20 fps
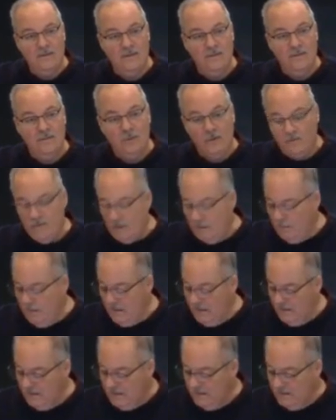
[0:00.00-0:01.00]
Perfect
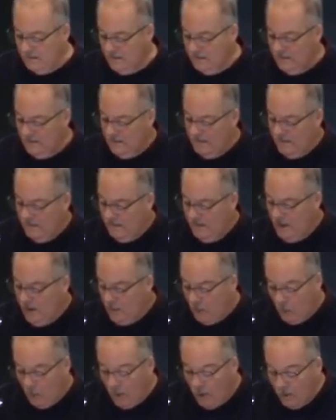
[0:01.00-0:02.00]
peace.
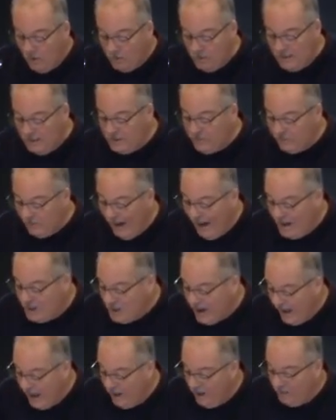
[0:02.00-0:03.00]
The world's as
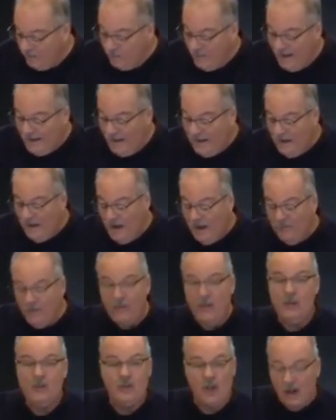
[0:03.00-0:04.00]
fragile, ready for
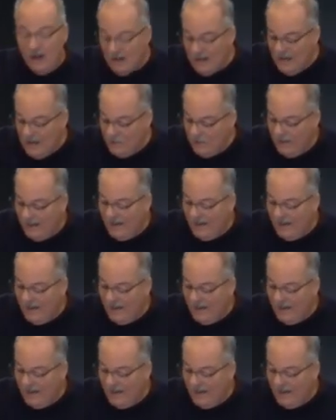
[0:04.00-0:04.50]
the junk heap at